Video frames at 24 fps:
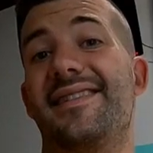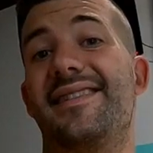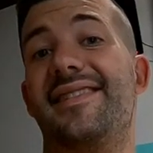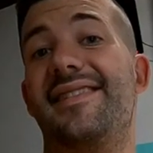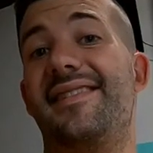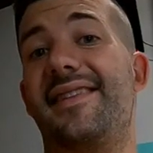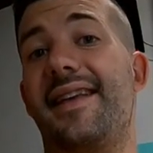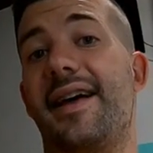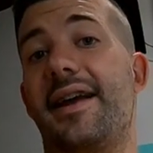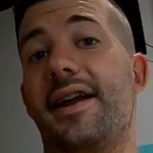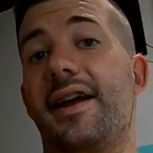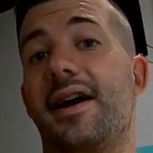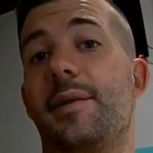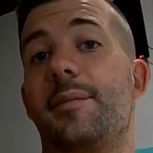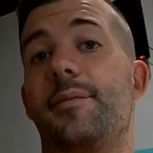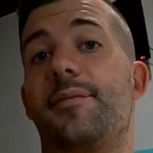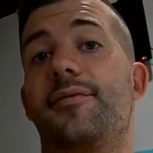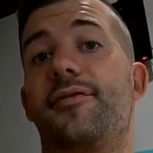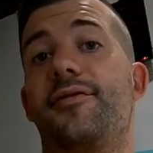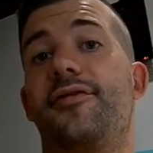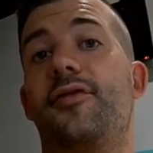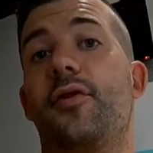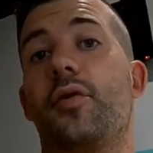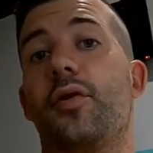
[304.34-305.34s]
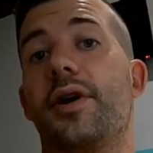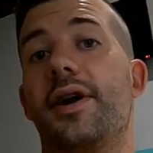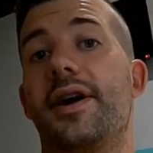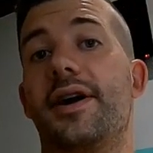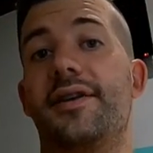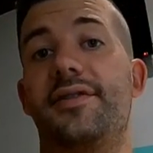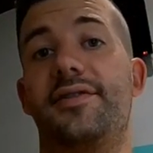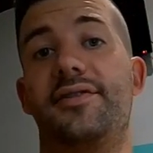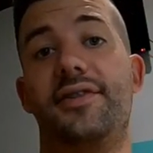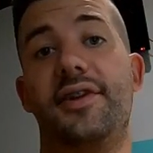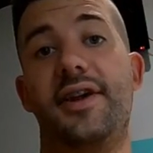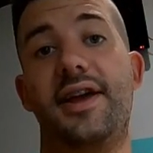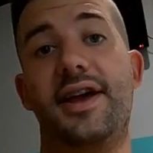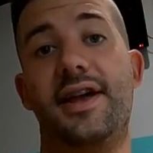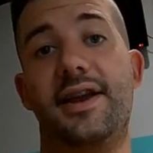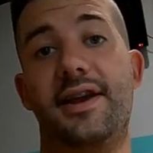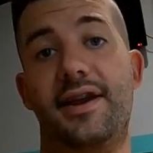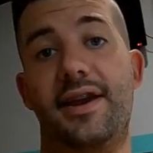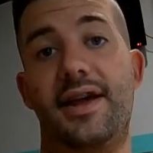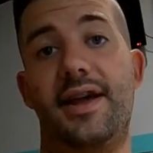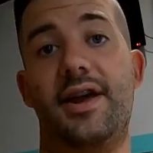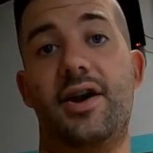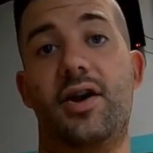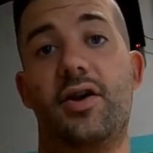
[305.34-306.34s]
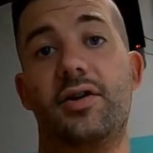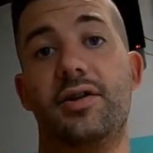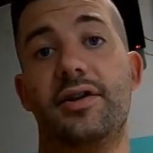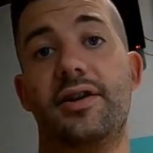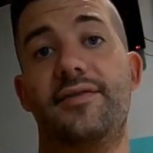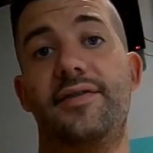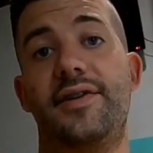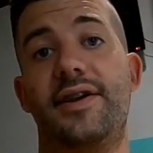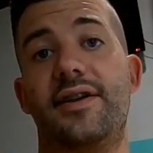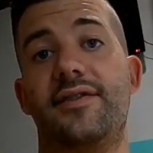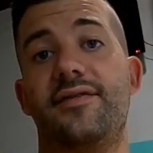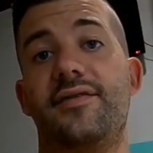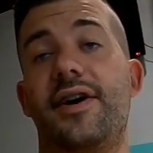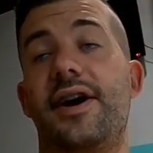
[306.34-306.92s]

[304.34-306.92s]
is set up for us in, in our living